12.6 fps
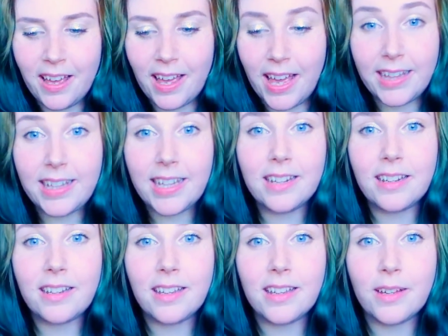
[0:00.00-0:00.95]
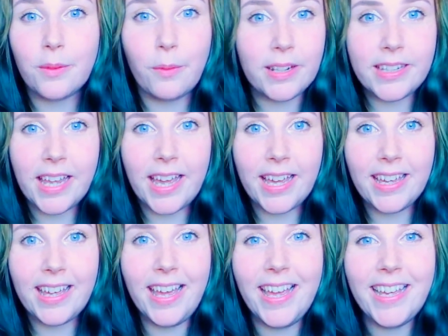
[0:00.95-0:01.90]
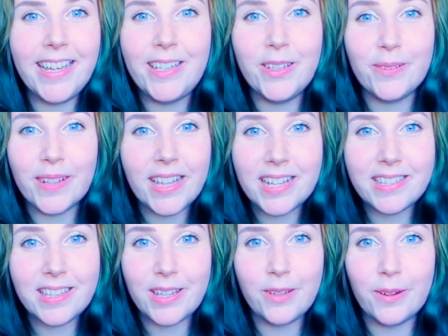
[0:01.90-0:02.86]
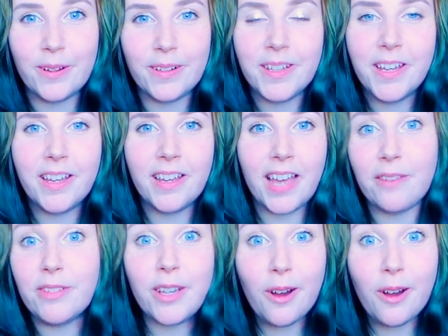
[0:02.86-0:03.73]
And then one day you realize that you're having a